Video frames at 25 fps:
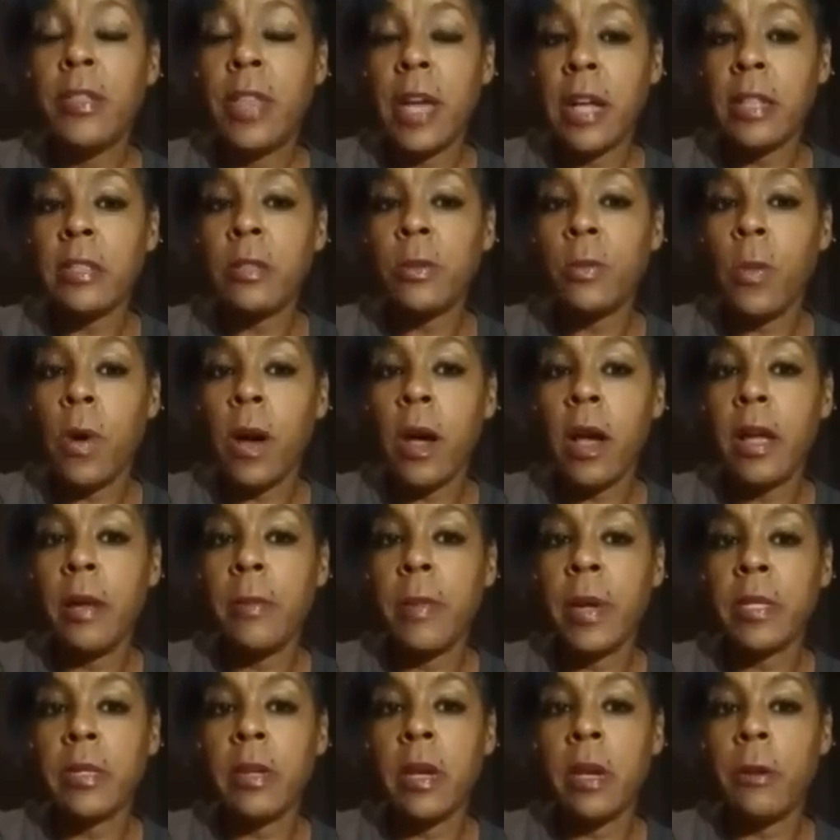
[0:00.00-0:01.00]
That's why
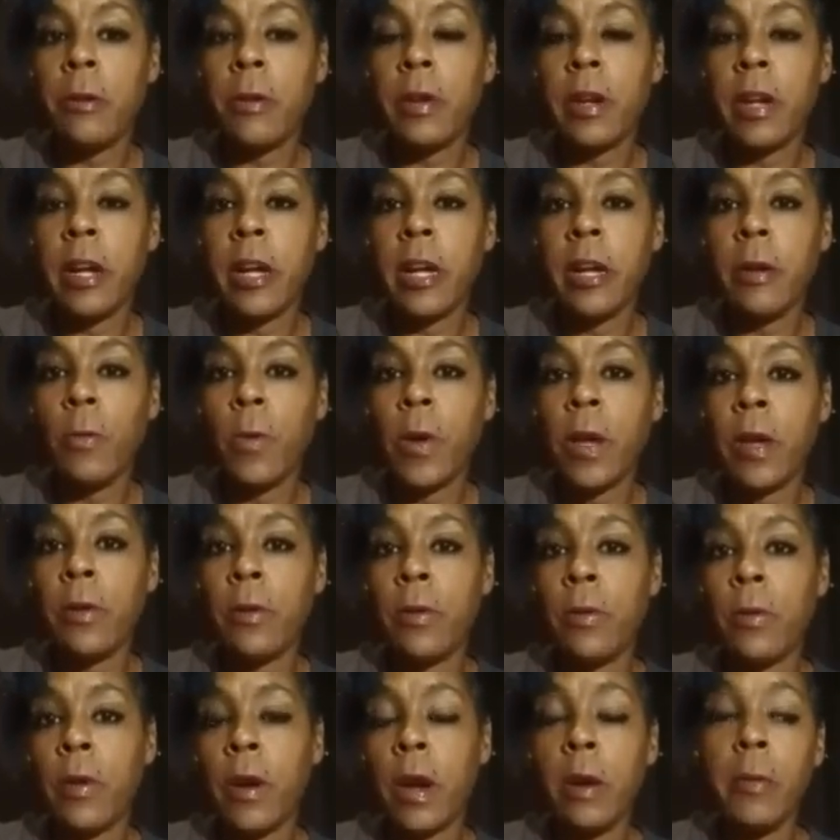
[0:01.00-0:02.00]
my daughter and I went
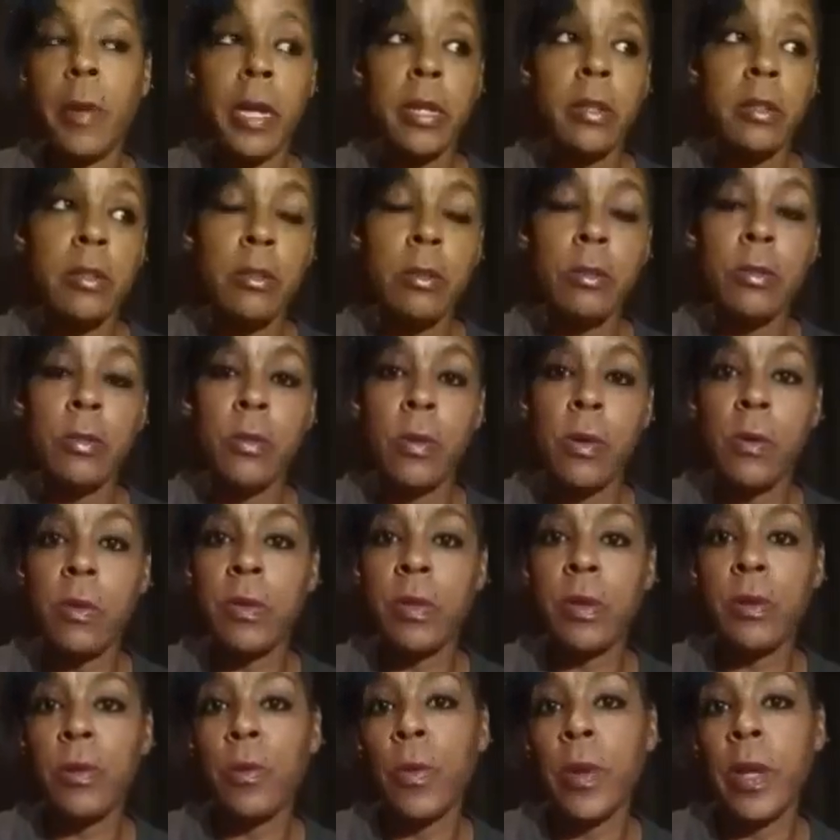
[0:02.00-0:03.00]
right back to the store
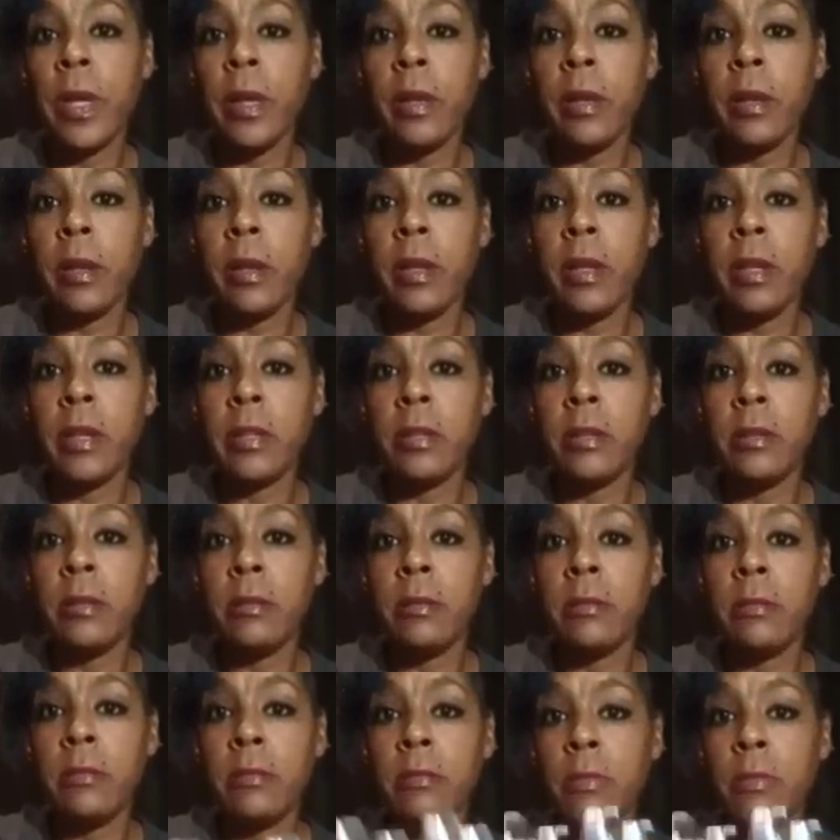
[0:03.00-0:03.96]
within a week and